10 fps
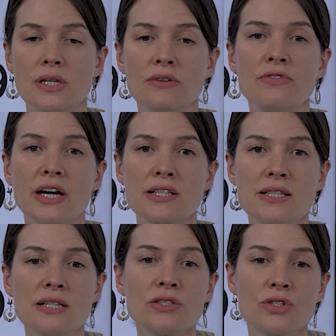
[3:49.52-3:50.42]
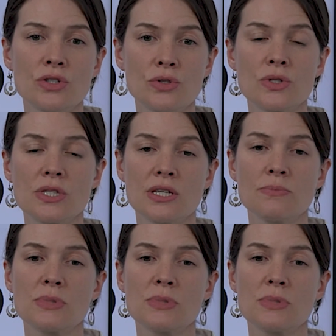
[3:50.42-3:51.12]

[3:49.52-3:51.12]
The vaccines do seem